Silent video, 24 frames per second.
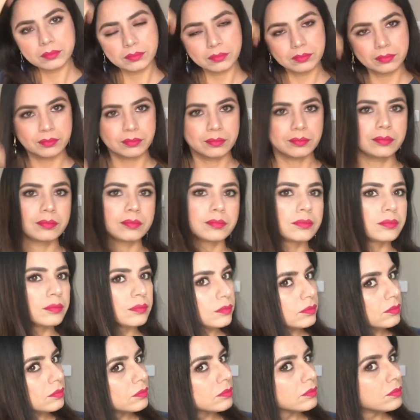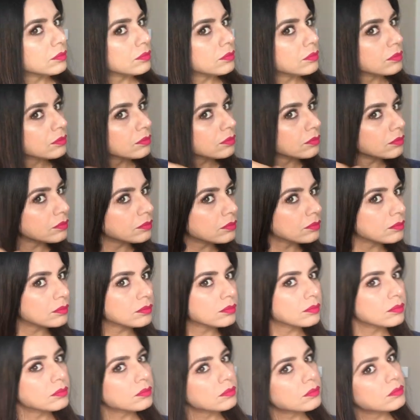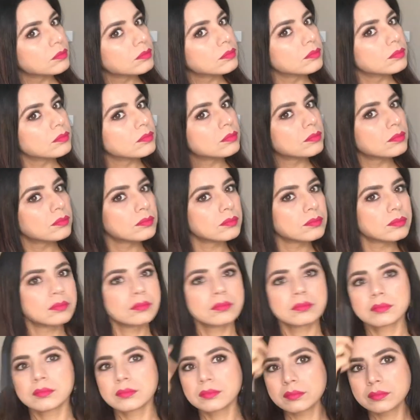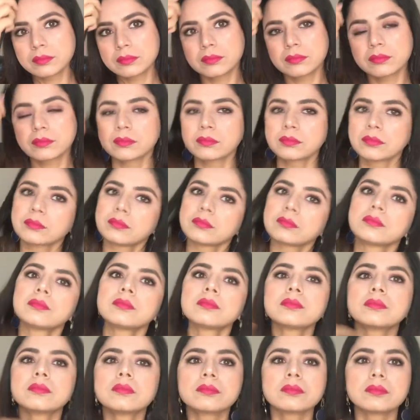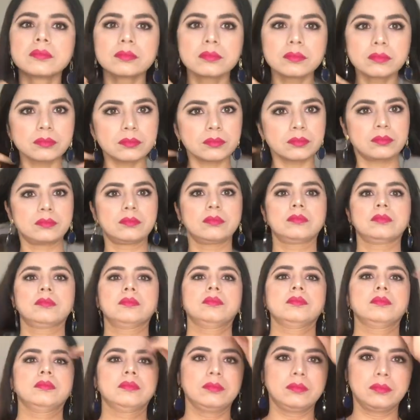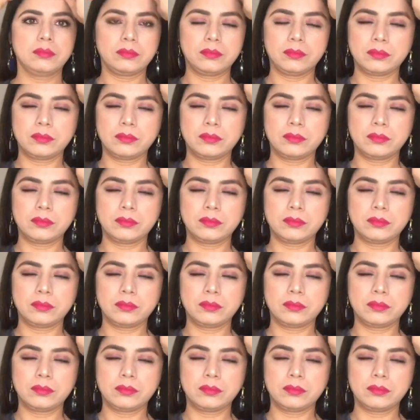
Make sure there is no tangle. Otherwise, your straightener will stuck to the tangle.